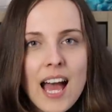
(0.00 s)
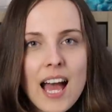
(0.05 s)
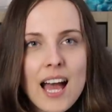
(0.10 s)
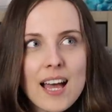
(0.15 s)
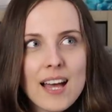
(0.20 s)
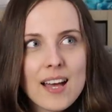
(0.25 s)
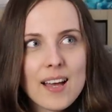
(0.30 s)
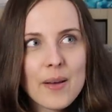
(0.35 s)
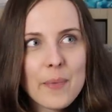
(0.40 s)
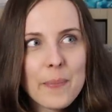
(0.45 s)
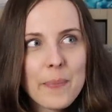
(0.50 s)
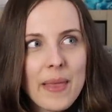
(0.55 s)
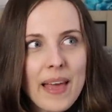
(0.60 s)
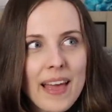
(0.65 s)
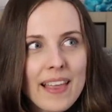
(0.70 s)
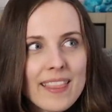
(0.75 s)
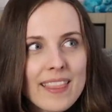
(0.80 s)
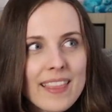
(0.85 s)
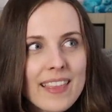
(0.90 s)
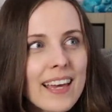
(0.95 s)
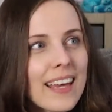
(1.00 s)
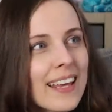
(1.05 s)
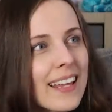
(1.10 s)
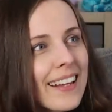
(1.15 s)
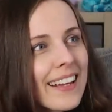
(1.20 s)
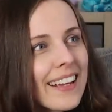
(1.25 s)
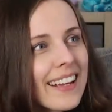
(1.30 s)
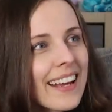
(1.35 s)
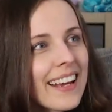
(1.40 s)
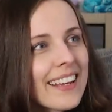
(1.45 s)
Um, and
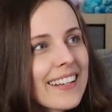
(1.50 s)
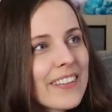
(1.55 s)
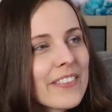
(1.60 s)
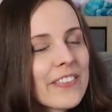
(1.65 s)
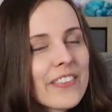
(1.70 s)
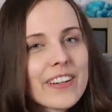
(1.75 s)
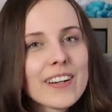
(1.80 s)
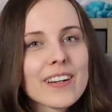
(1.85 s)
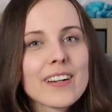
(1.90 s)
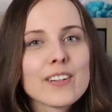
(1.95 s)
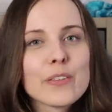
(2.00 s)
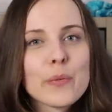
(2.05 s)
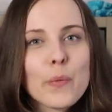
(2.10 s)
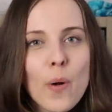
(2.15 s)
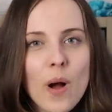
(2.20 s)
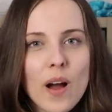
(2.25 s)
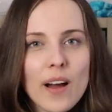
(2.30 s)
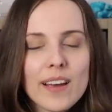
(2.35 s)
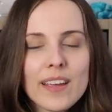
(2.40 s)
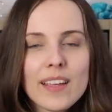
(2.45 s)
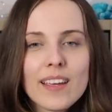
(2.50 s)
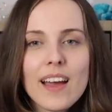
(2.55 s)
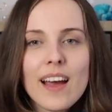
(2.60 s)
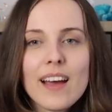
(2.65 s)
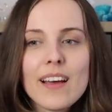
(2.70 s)
then I kind of figure out why.